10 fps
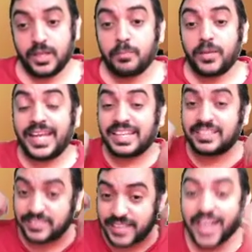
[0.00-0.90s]
But
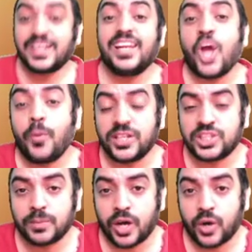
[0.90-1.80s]
exactly how much
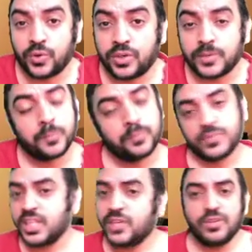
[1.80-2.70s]
amount,
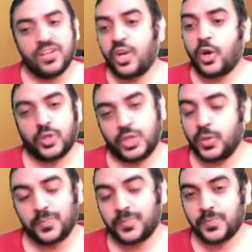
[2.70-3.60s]
we will not know.
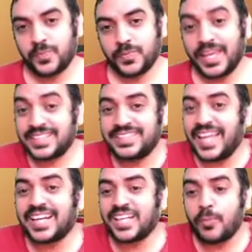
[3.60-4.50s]

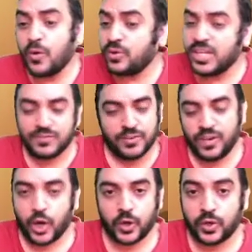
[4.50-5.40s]
Exact amount, we will
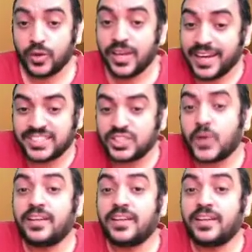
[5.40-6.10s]
not know. It's not an